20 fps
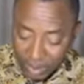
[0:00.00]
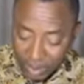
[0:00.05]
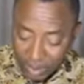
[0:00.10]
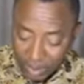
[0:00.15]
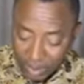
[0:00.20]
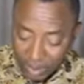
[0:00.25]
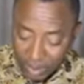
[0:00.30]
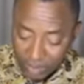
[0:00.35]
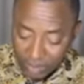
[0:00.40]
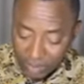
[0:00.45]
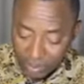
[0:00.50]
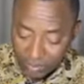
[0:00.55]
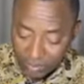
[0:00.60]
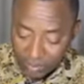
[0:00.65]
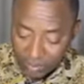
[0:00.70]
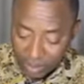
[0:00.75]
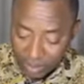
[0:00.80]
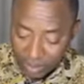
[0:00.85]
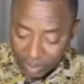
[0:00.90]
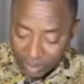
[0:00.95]
Hello, good
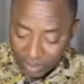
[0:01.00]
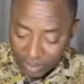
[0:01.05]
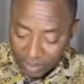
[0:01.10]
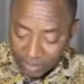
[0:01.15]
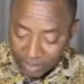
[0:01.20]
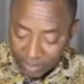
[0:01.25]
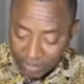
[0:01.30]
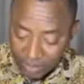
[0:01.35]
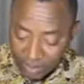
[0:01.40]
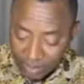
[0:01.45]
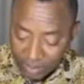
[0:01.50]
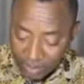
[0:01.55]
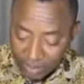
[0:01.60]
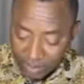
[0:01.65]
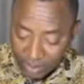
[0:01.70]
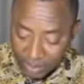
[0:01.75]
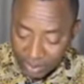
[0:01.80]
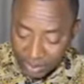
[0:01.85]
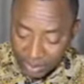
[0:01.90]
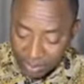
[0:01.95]
evening. I've been
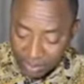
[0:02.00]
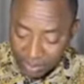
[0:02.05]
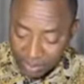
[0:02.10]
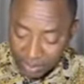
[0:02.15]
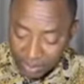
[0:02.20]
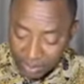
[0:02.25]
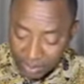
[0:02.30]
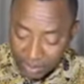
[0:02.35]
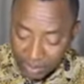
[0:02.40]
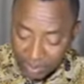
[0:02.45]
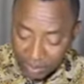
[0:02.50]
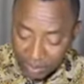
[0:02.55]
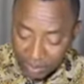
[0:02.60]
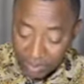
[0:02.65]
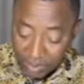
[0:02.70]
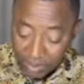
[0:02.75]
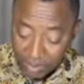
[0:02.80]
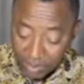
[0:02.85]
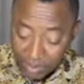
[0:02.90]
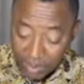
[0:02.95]
following your campaign and
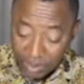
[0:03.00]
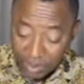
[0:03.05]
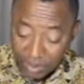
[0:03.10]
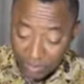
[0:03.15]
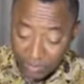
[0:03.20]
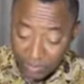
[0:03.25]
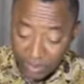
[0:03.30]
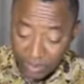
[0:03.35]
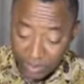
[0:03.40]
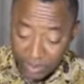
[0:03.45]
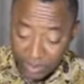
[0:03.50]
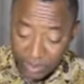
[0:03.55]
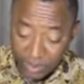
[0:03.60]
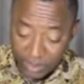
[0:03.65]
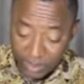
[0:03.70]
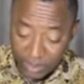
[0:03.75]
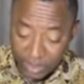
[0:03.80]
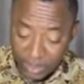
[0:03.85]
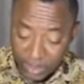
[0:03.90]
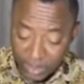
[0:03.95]
watching all your
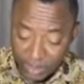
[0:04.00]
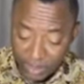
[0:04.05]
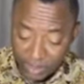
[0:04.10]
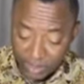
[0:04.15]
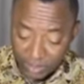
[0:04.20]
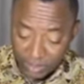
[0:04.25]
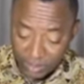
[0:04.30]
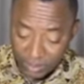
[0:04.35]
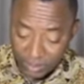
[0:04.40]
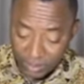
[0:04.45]
videos online.